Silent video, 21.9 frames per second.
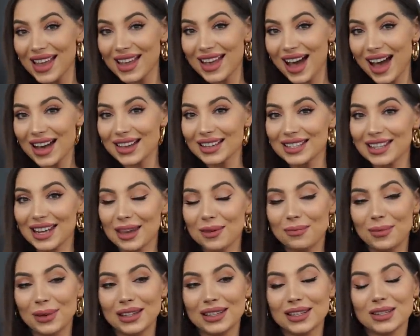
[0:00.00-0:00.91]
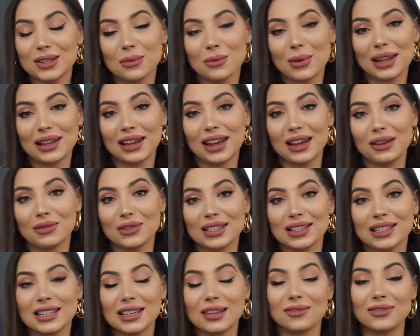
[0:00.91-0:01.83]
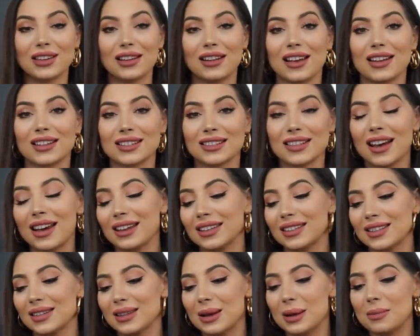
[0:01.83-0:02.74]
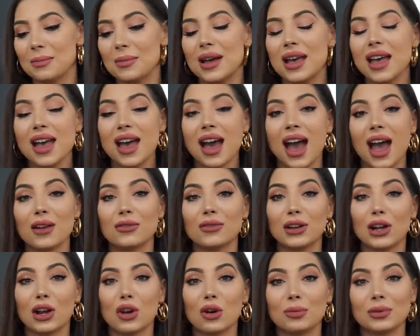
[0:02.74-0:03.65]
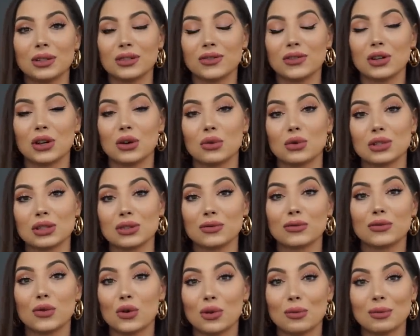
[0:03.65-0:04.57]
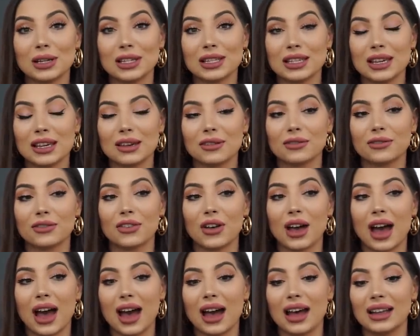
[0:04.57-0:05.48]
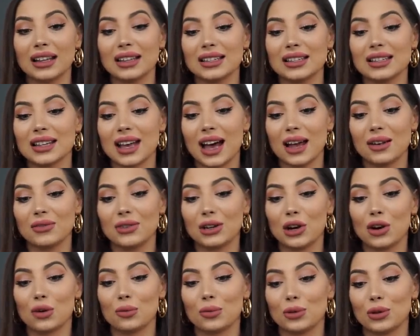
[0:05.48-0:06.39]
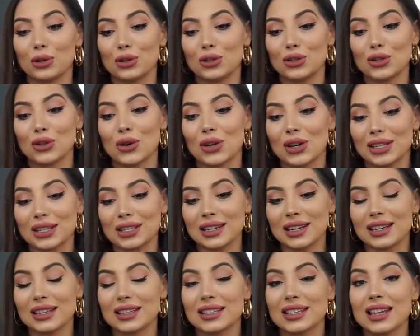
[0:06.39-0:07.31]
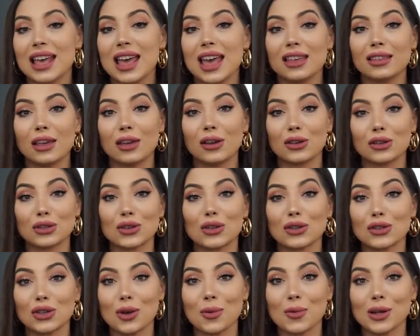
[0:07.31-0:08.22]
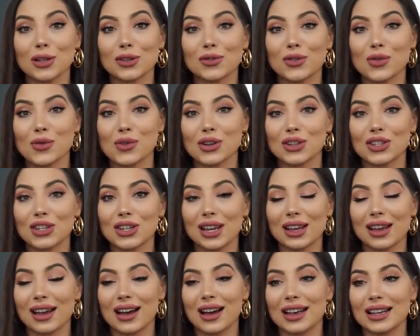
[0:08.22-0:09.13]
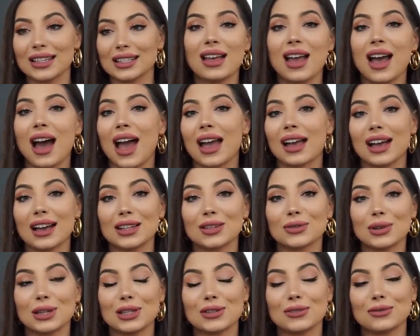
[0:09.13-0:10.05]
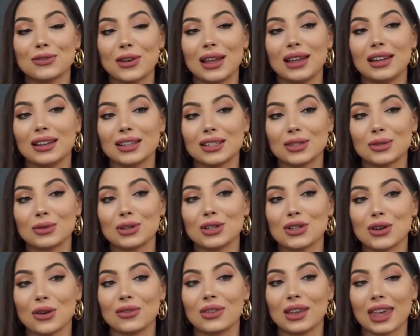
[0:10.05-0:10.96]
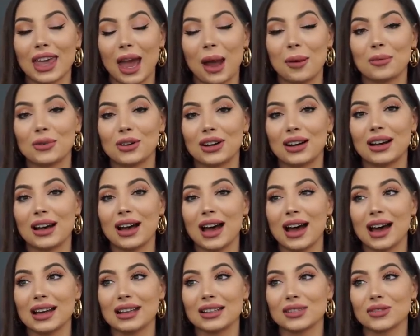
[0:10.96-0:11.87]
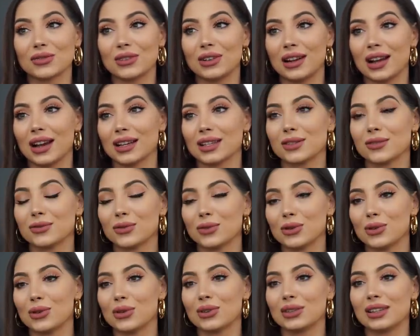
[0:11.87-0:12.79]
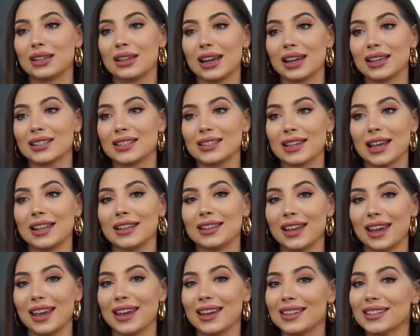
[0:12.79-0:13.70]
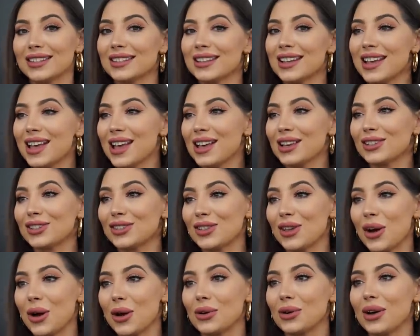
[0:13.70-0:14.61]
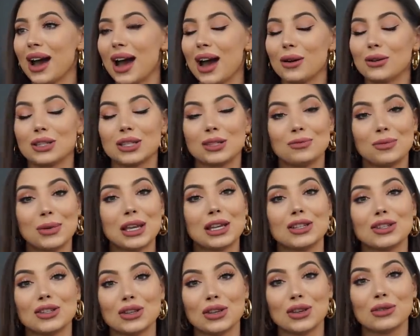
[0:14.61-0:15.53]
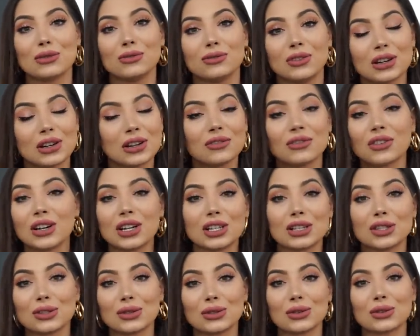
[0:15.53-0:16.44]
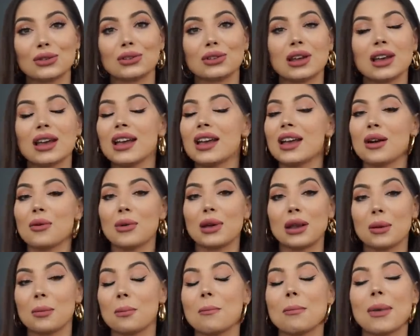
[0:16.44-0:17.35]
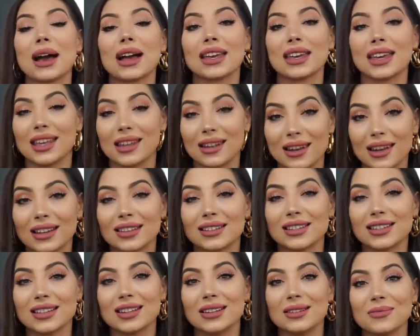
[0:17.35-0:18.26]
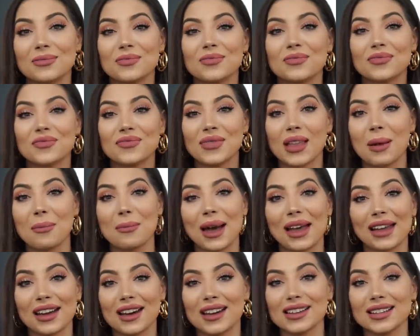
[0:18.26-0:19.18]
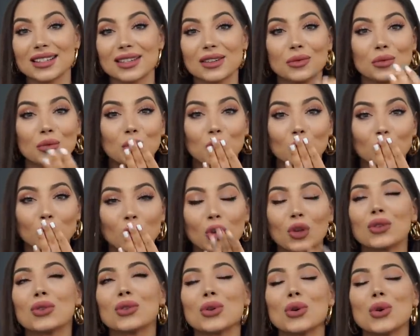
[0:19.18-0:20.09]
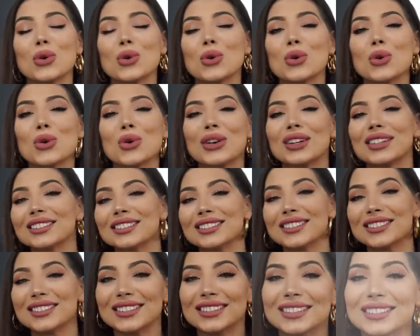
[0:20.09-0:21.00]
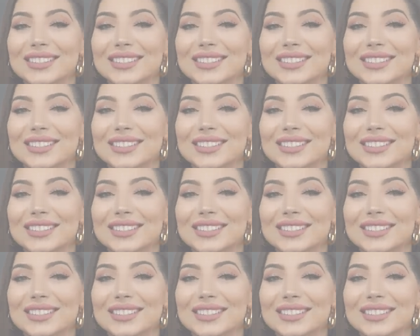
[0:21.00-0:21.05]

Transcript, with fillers: Cartier bits when I received the last item. I really hope this video was informative, and I really hope you enjoyed it. Thank you so so much for watching, guys. I can't wait to finally switch off the camera and relax for the next ten days. So I will speak to you very very soon when I'm back in London. Bye guys.